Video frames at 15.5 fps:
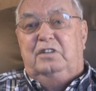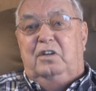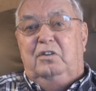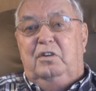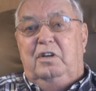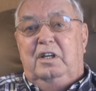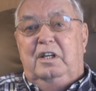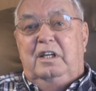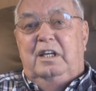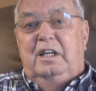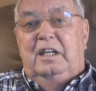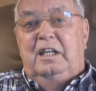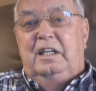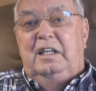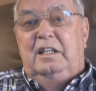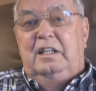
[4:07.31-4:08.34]
So
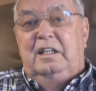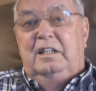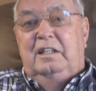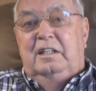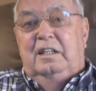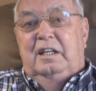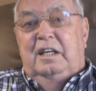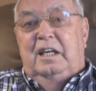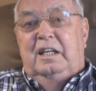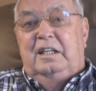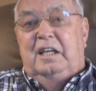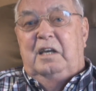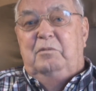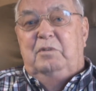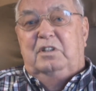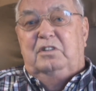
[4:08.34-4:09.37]
he
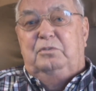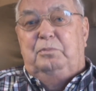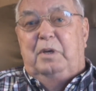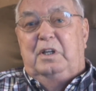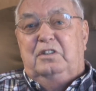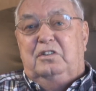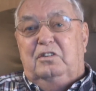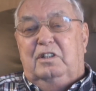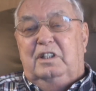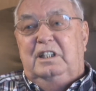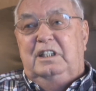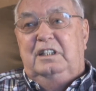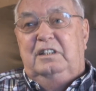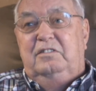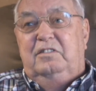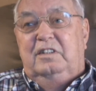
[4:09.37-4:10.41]
gave me a special
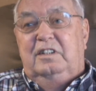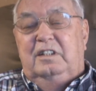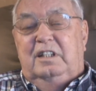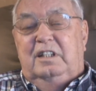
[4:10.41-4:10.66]
leave,